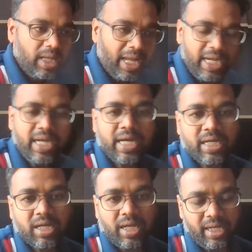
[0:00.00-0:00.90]
Any
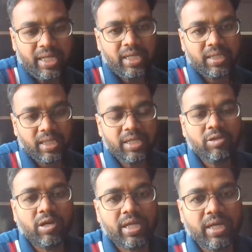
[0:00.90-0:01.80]
data, anything
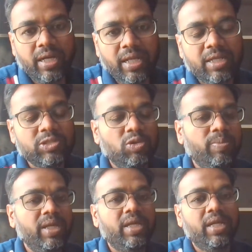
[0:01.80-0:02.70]
you are creating, it should
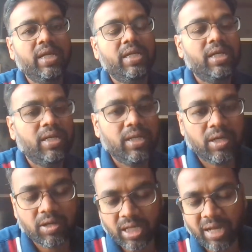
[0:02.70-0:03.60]
be created
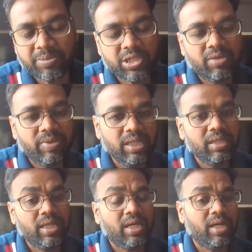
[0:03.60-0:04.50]
or captured within
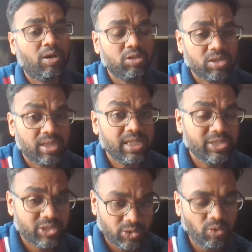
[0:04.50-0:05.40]
the
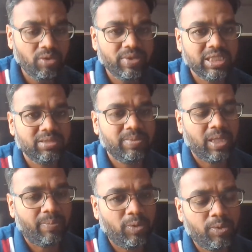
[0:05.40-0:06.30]
authorized tool which is
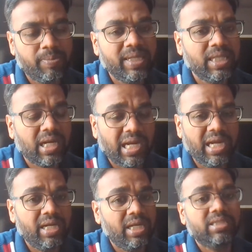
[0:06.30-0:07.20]
approved by the
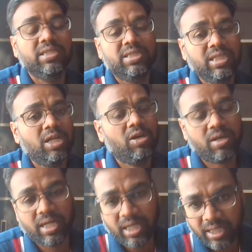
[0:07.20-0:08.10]
client. It's a Jira or
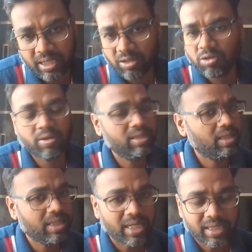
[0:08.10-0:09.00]
Riley, no other
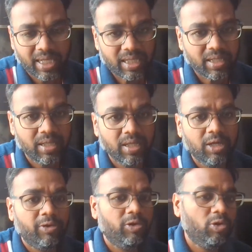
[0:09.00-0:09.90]
than that.
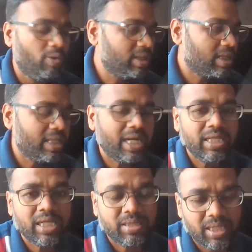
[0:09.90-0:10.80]
No other than
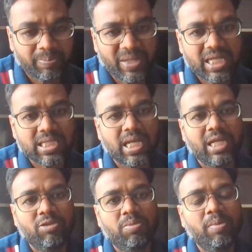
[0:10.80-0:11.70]
that place.
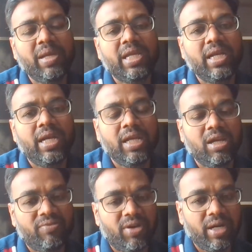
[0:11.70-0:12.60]
Like you will be creating
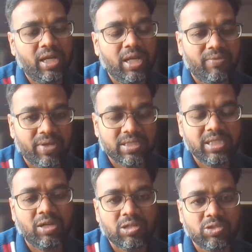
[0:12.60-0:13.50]
a FRD,
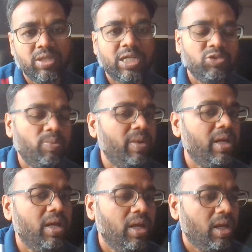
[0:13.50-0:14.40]
FSD also, that should be